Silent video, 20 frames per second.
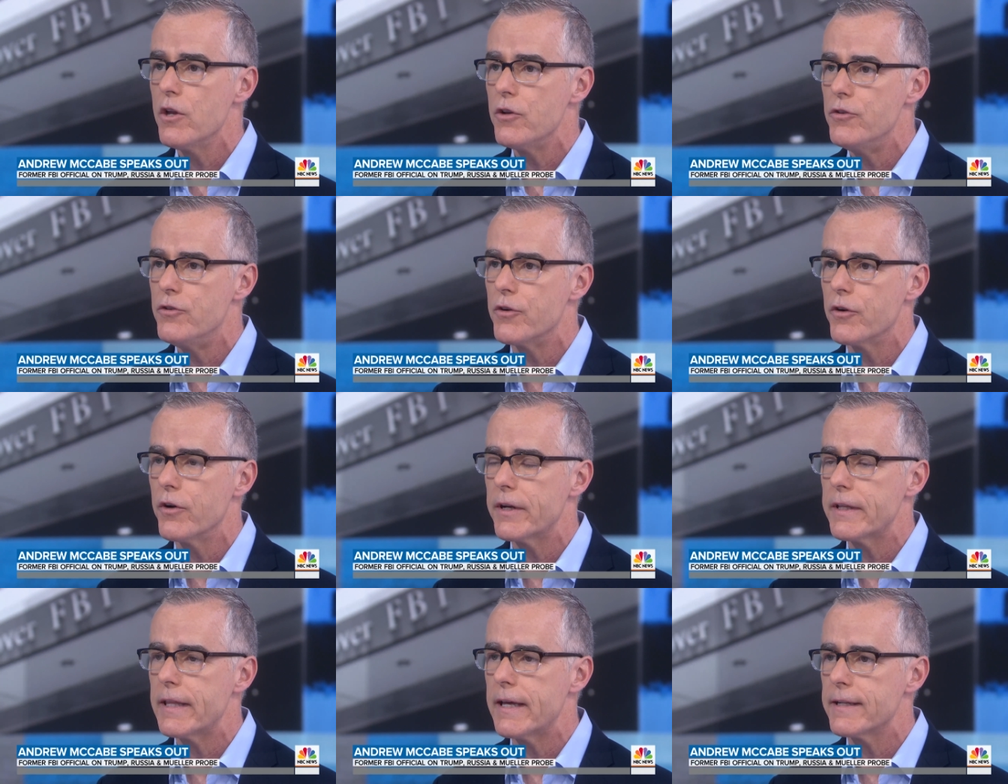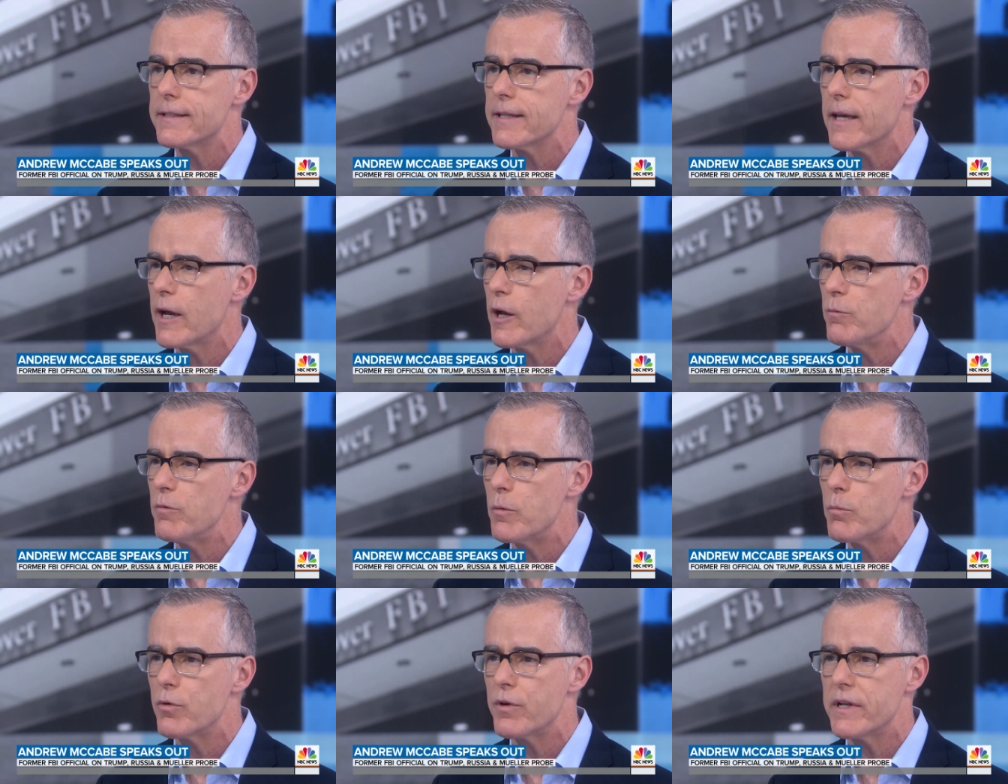During that
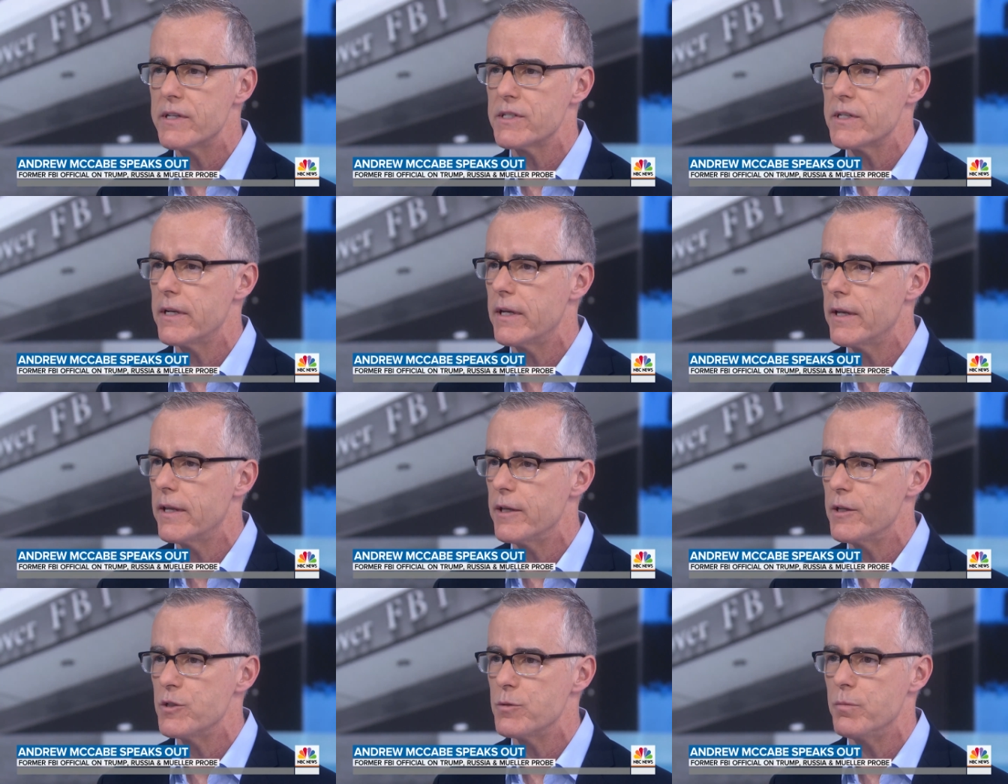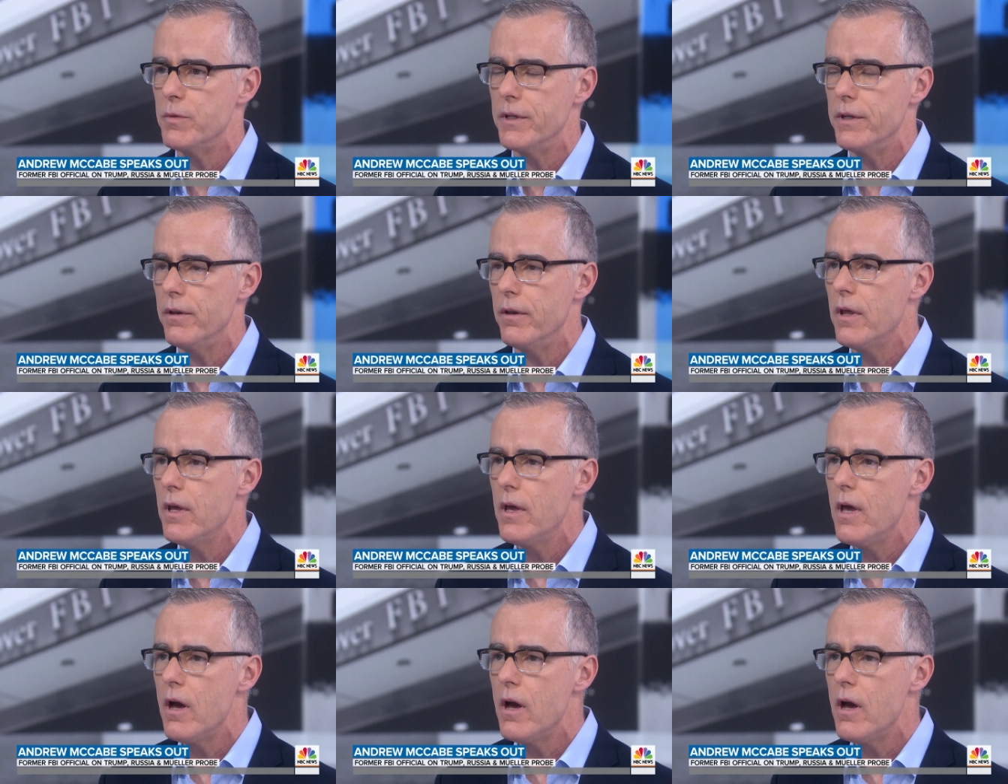time, the president has been